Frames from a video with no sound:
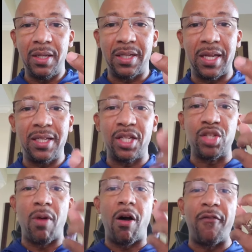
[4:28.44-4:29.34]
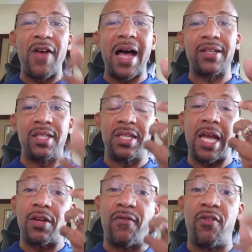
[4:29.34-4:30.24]
He says it's the small foxes
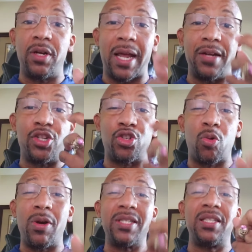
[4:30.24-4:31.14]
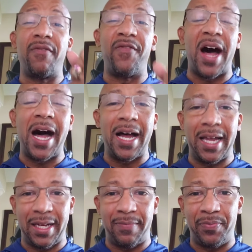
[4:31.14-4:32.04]
that destroys the
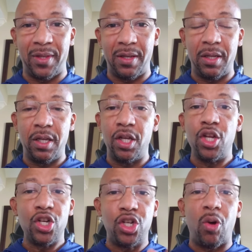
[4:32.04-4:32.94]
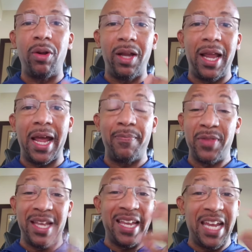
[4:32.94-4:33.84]
vine. Don't
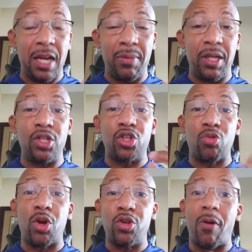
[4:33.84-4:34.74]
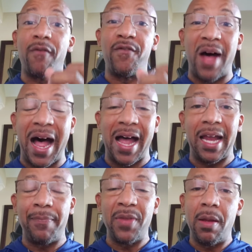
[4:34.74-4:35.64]
let the enemy destroy your
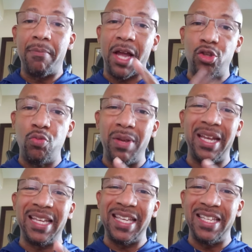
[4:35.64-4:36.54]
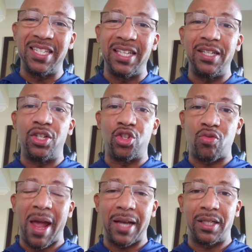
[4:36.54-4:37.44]
vine by you being easily
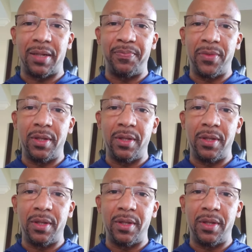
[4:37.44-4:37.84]
distracted.